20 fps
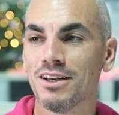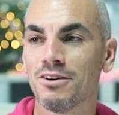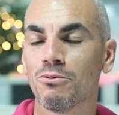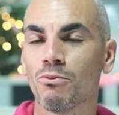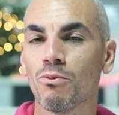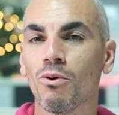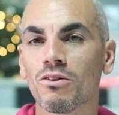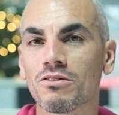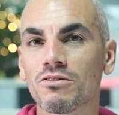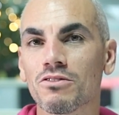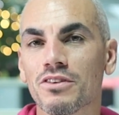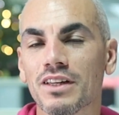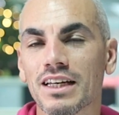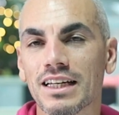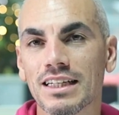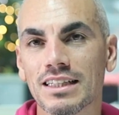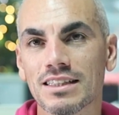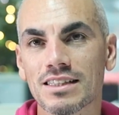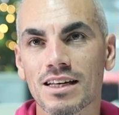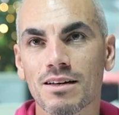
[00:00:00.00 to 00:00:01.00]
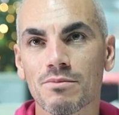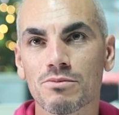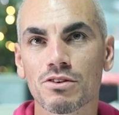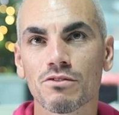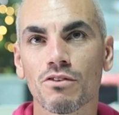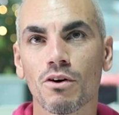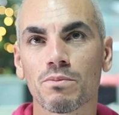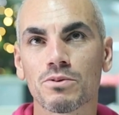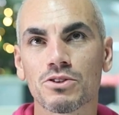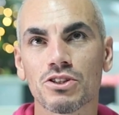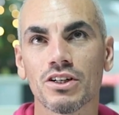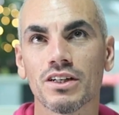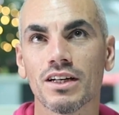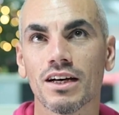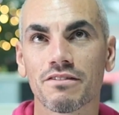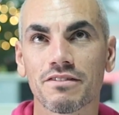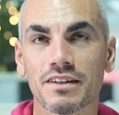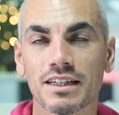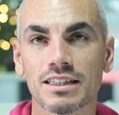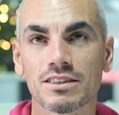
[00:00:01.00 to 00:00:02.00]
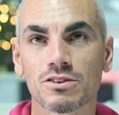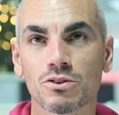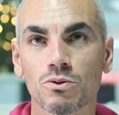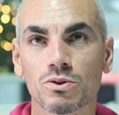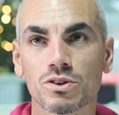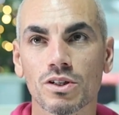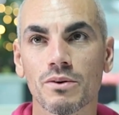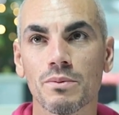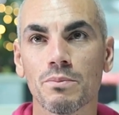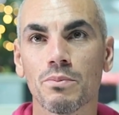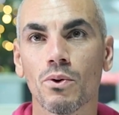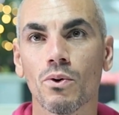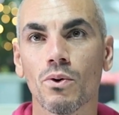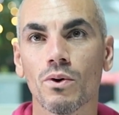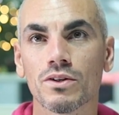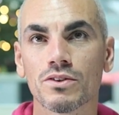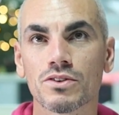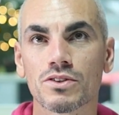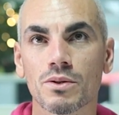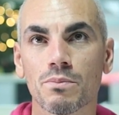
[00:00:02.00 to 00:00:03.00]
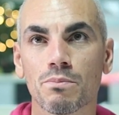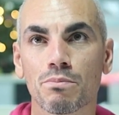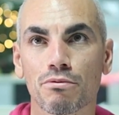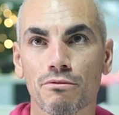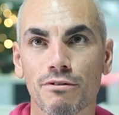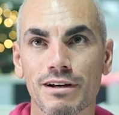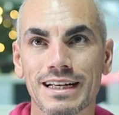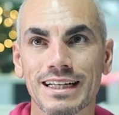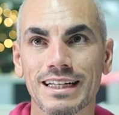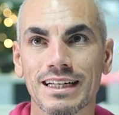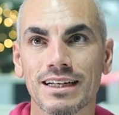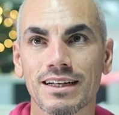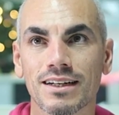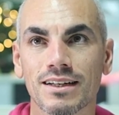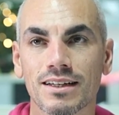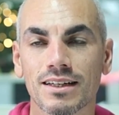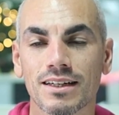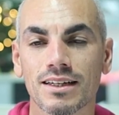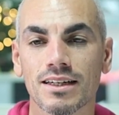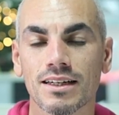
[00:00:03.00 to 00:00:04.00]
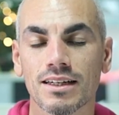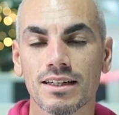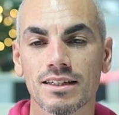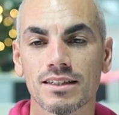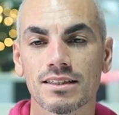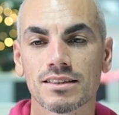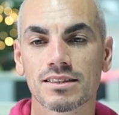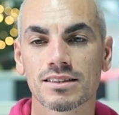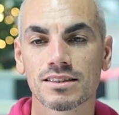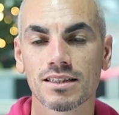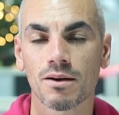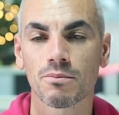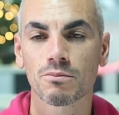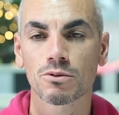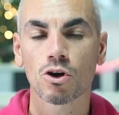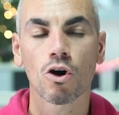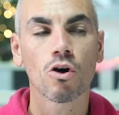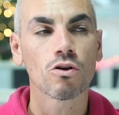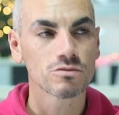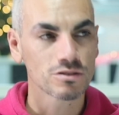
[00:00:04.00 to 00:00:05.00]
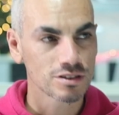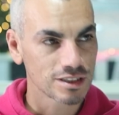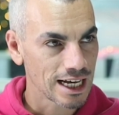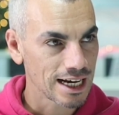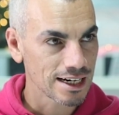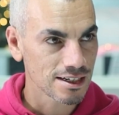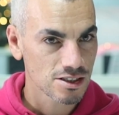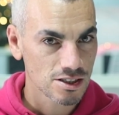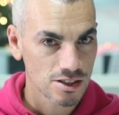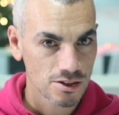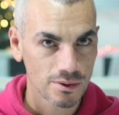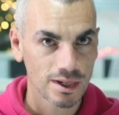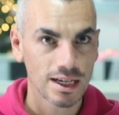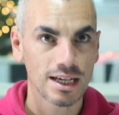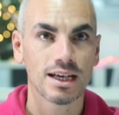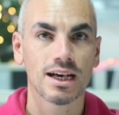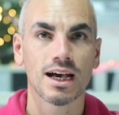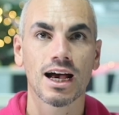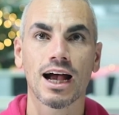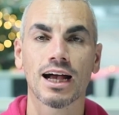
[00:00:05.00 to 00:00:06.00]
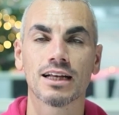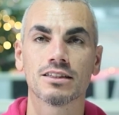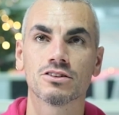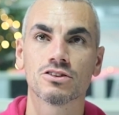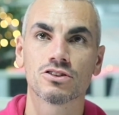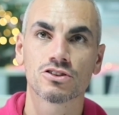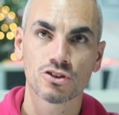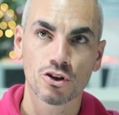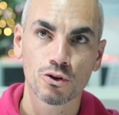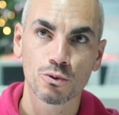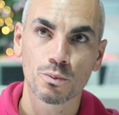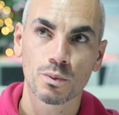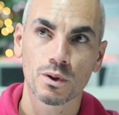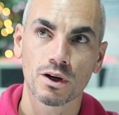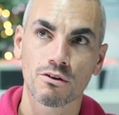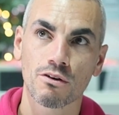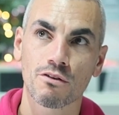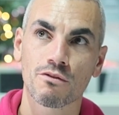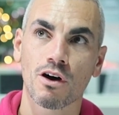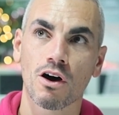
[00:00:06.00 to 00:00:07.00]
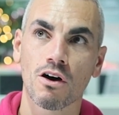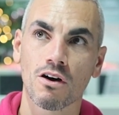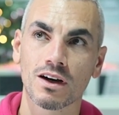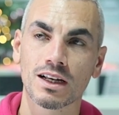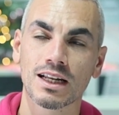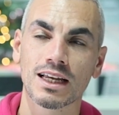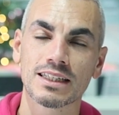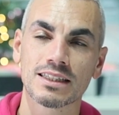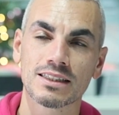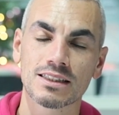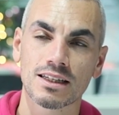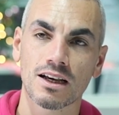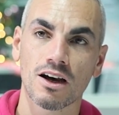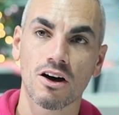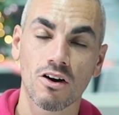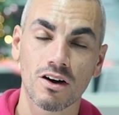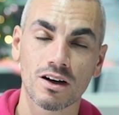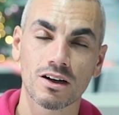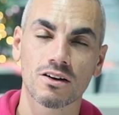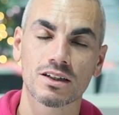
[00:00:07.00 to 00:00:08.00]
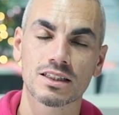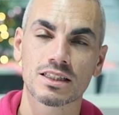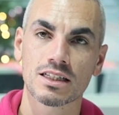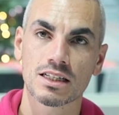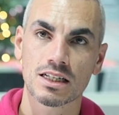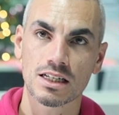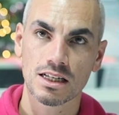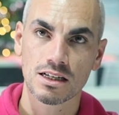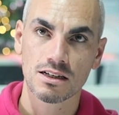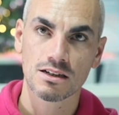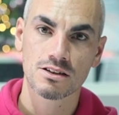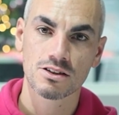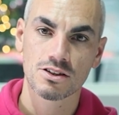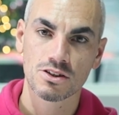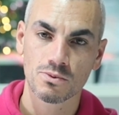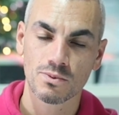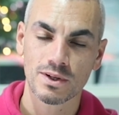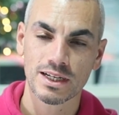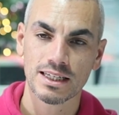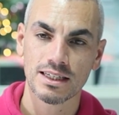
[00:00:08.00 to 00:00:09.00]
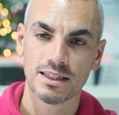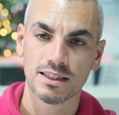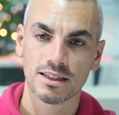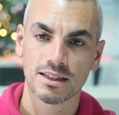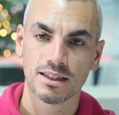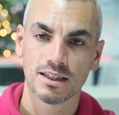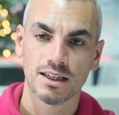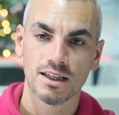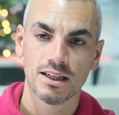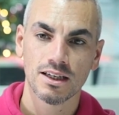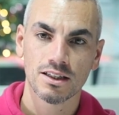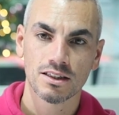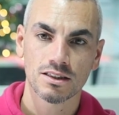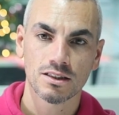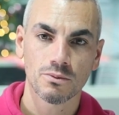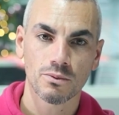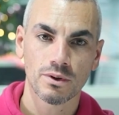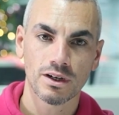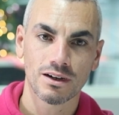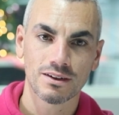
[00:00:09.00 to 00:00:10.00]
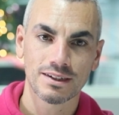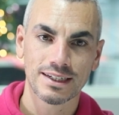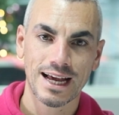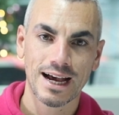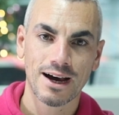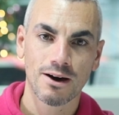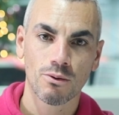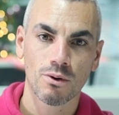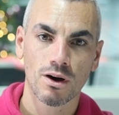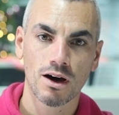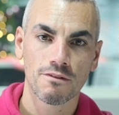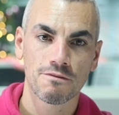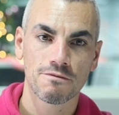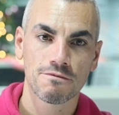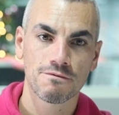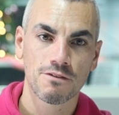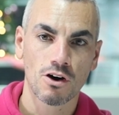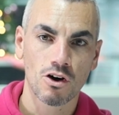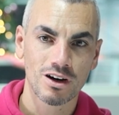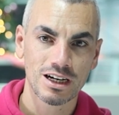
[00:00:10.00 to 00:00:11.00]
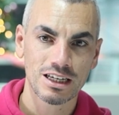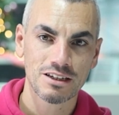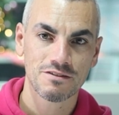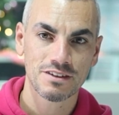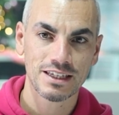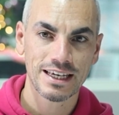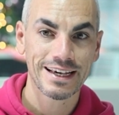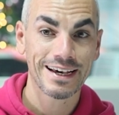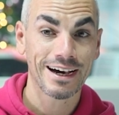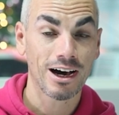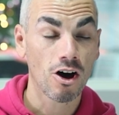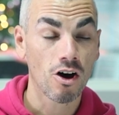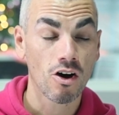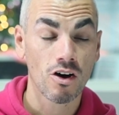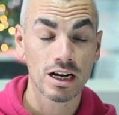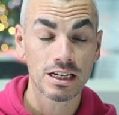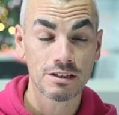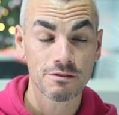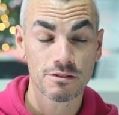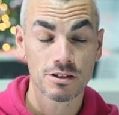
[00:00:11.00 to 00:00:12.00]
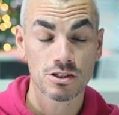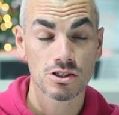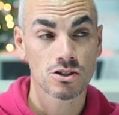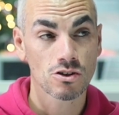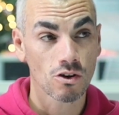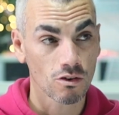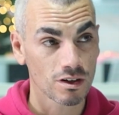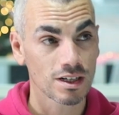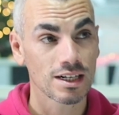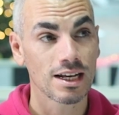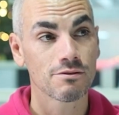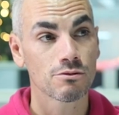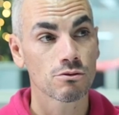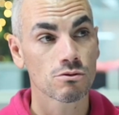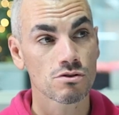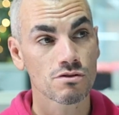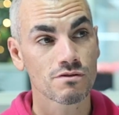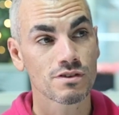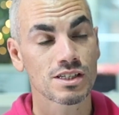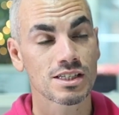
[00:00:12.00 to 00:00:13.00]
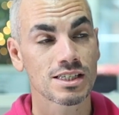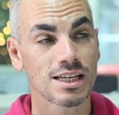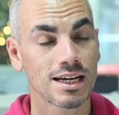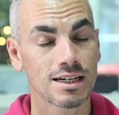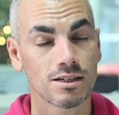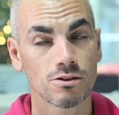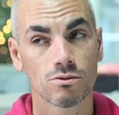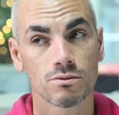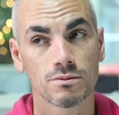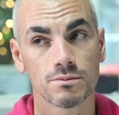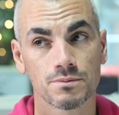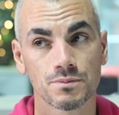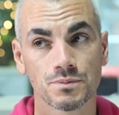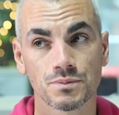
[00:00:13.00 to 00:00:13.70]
one thing in terms of opportunity, I think it's also important to bring some context to it. And Zoopla have highlighted last week that we are now a 5-year high for stock levels for sale.